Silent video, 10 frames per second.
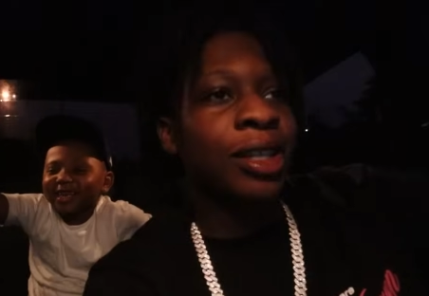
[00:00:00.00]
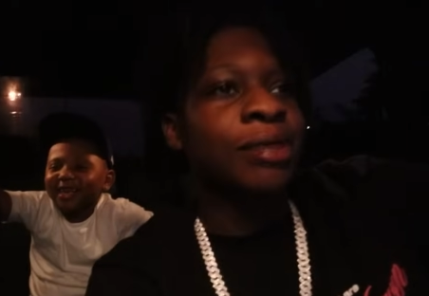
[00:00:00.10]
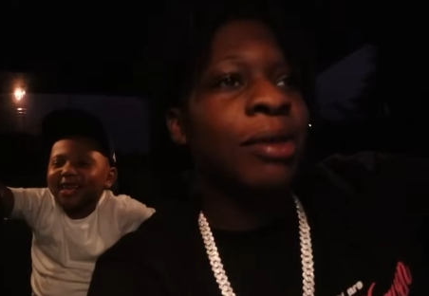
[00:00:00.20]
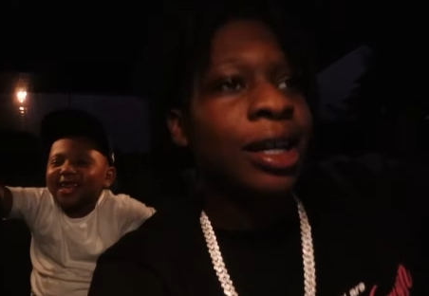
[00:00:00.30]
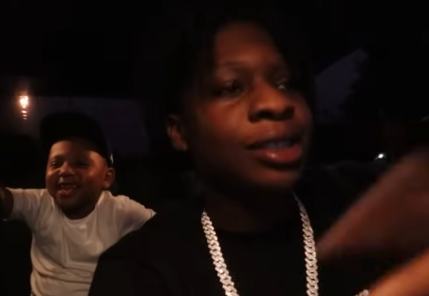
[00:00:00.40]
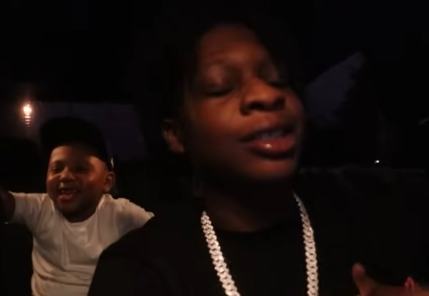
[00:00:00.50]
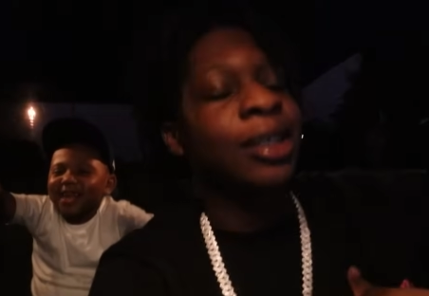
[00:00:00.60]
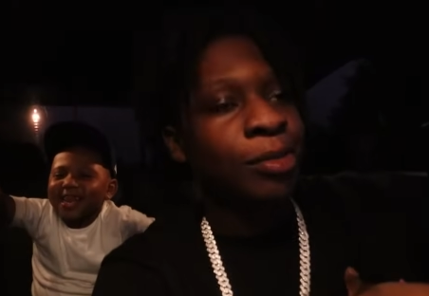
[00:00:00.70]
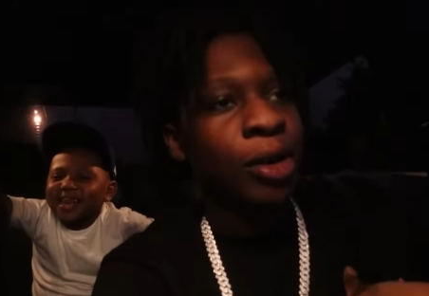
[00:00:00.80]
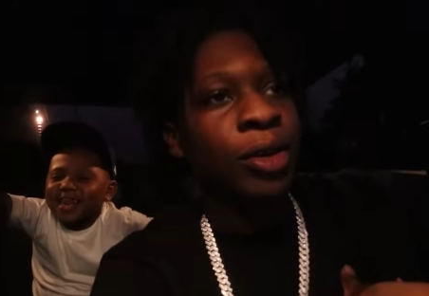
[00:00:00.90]
Speaker 1: He's my
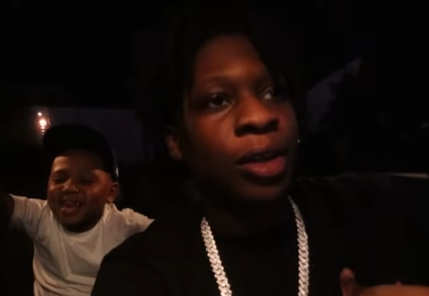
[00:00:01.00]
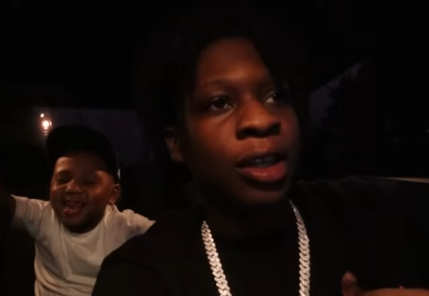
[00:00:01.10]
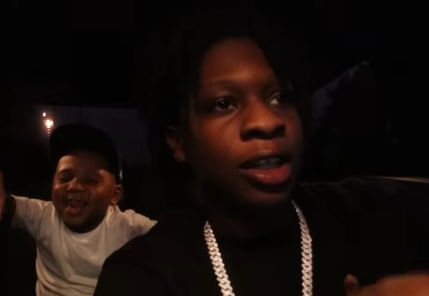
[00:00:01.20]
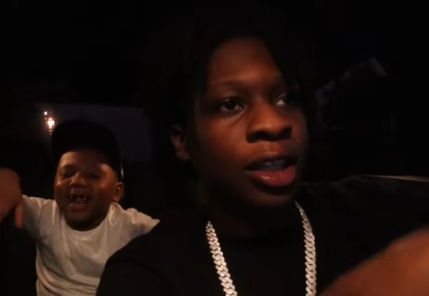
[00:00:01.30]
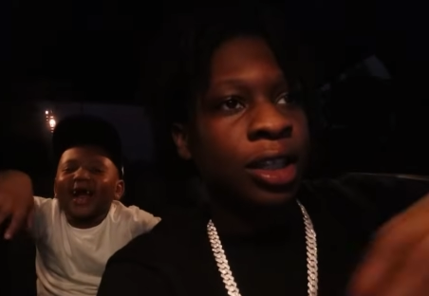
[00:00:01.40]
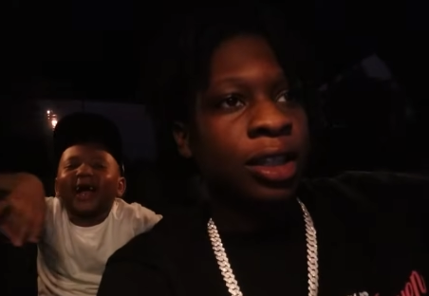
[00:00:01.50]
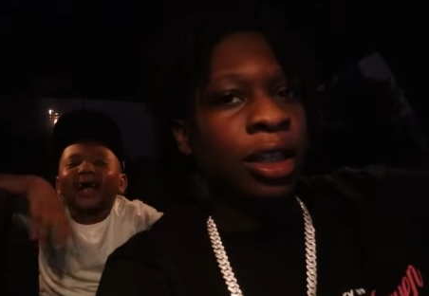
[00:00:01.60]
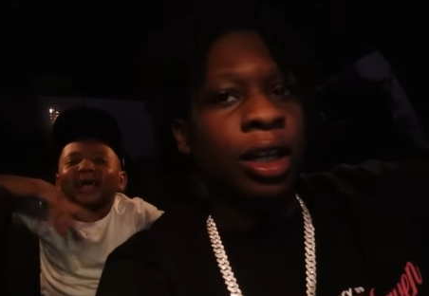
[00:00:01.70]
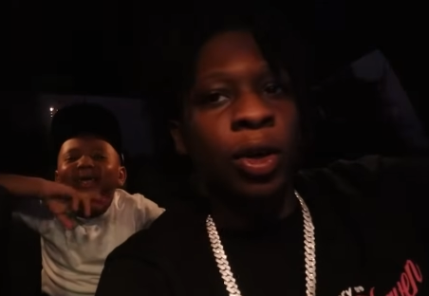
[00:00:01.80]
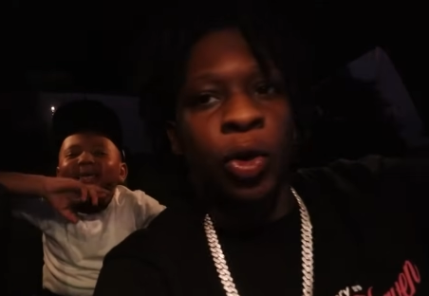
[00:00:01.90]
son, bro. I,
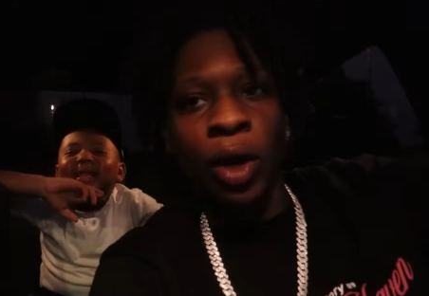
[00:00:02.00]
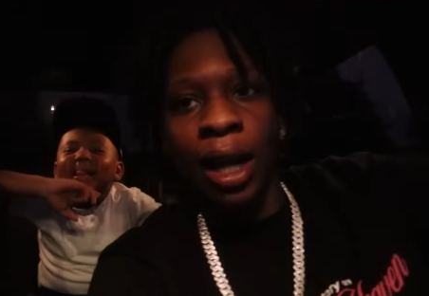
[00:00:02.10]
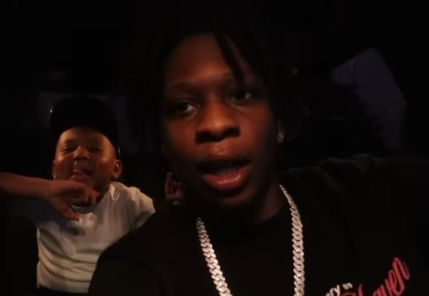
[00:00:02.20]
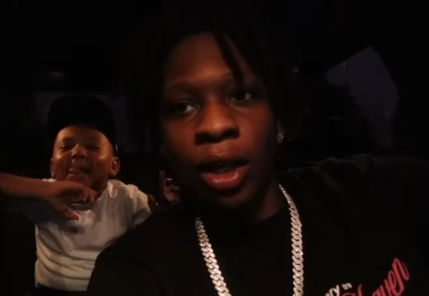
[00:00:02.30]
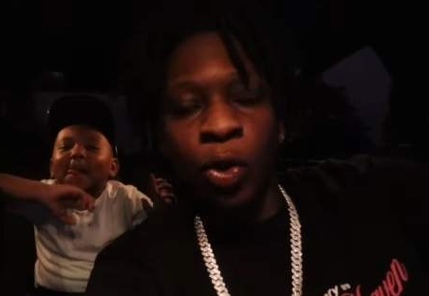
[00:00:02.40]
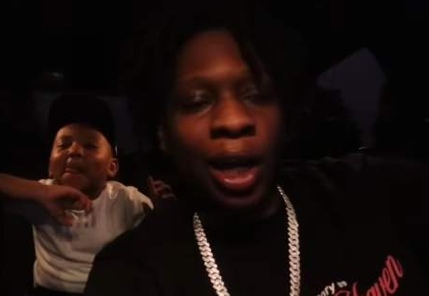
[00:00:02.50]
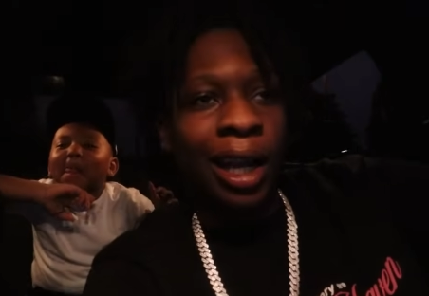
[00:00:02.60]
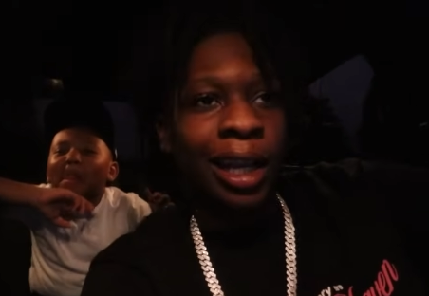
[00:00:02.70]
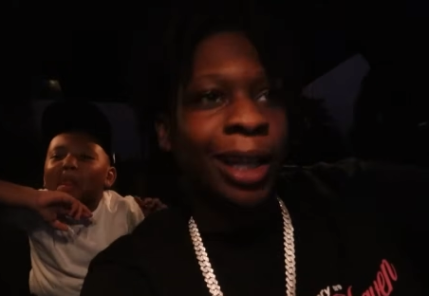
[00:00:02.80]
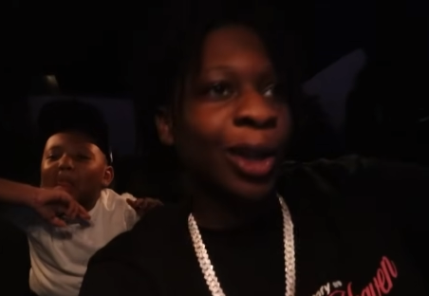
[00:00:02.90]
Look, you gotta, you
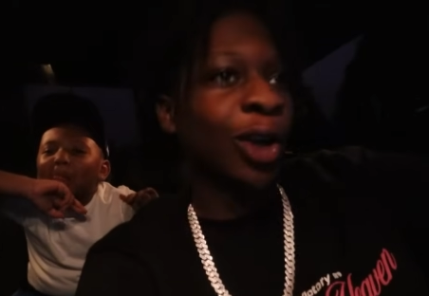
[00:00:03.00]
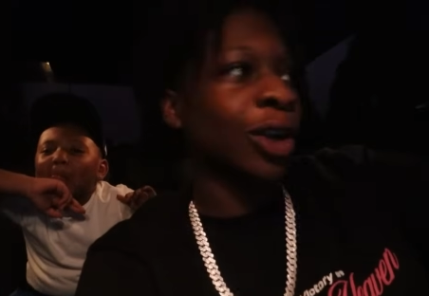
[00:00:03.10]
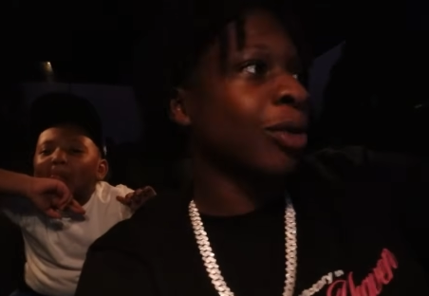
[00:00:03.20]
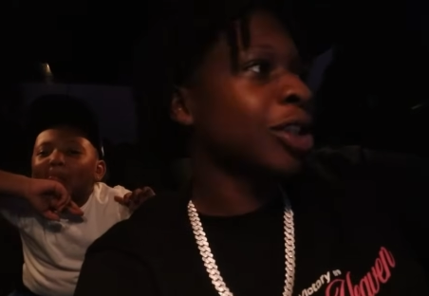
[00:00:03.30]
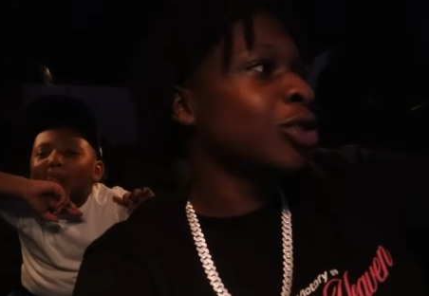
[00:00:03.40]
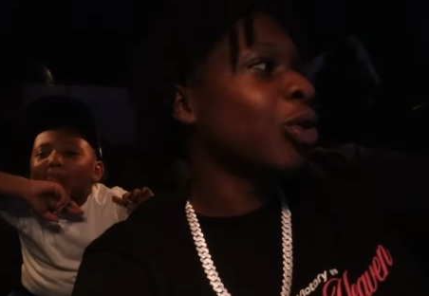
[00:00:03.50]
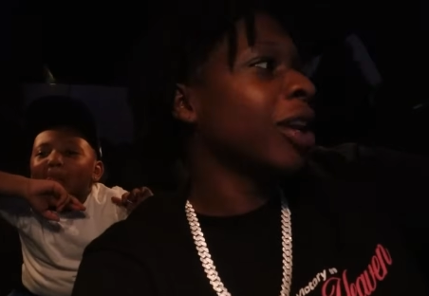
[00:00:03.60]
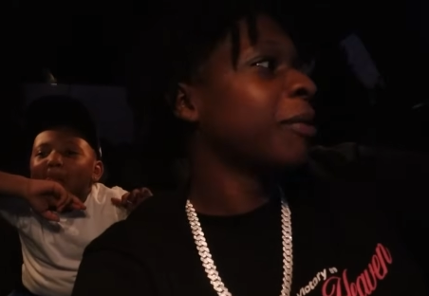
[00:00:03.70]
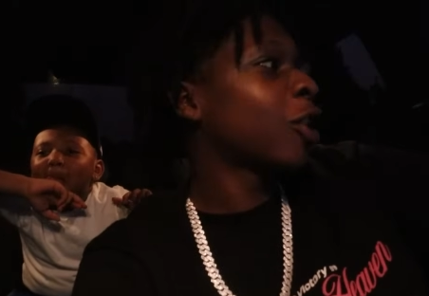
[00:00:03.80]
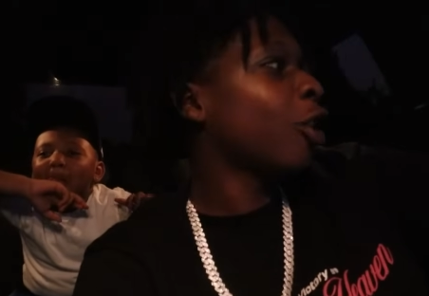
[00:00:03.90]
gotta either. What you want
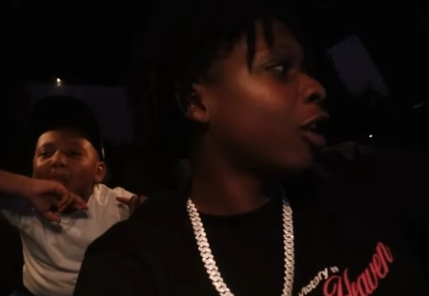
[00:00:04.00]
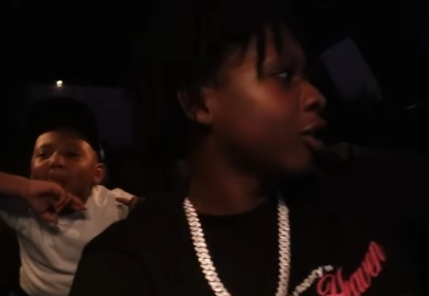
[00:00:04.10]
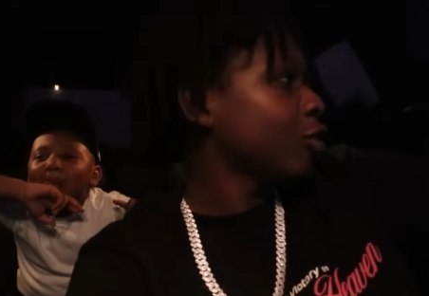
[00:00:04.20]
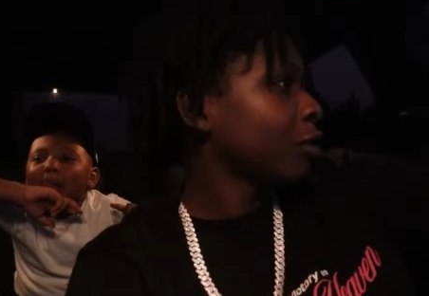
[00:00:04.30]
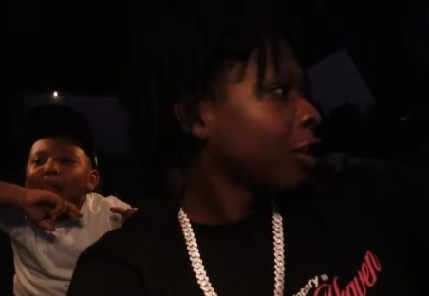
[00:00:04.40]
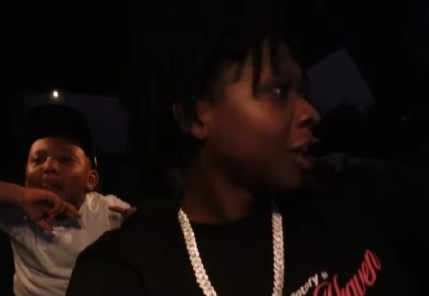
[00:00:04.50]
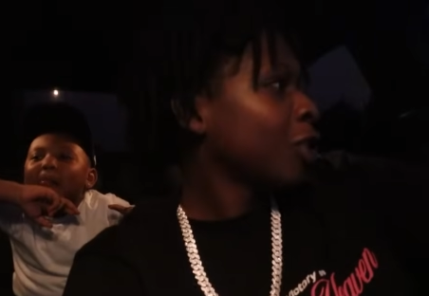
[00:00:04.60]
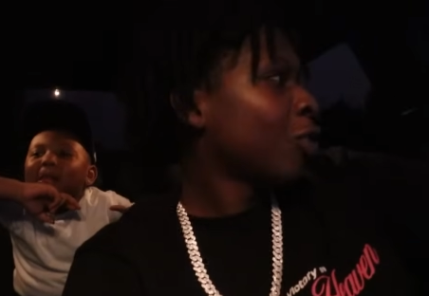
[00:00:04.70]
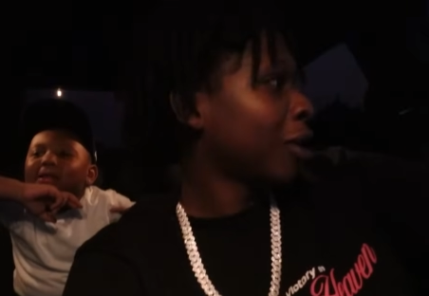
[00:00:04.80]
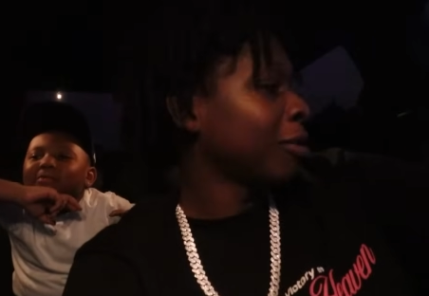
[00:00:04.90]
him to call you?
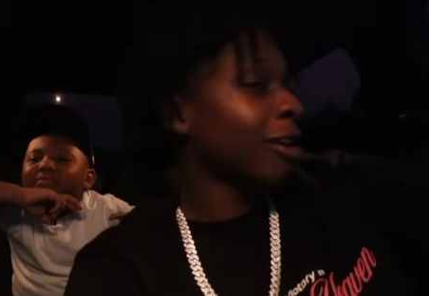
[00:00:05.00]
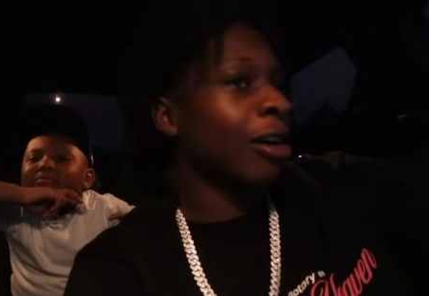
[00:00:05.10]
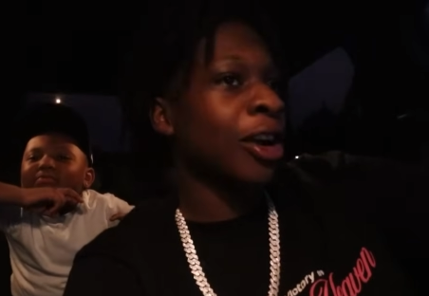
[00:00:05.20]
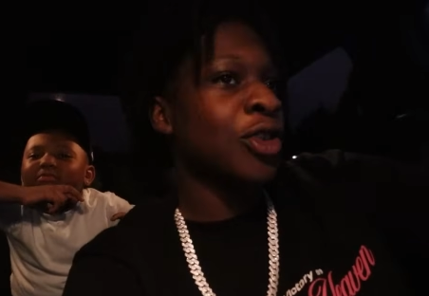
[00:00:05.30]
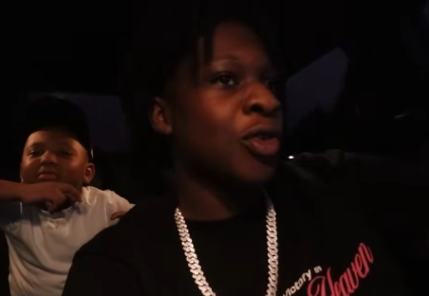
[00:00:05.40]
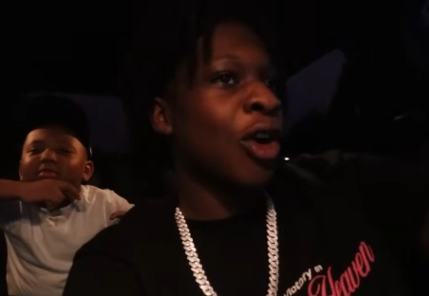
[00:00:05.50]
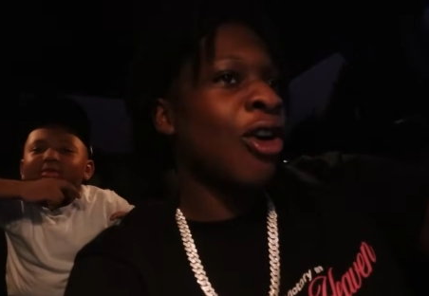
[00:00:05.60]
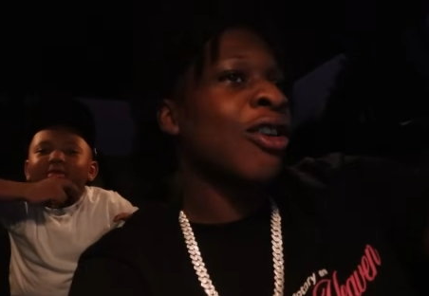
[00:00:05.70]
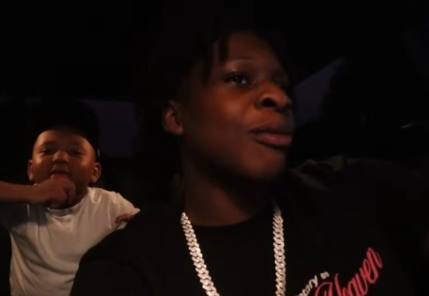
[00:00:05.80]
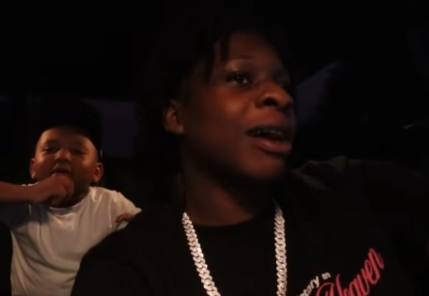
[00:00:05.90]
You want him to call you Uncle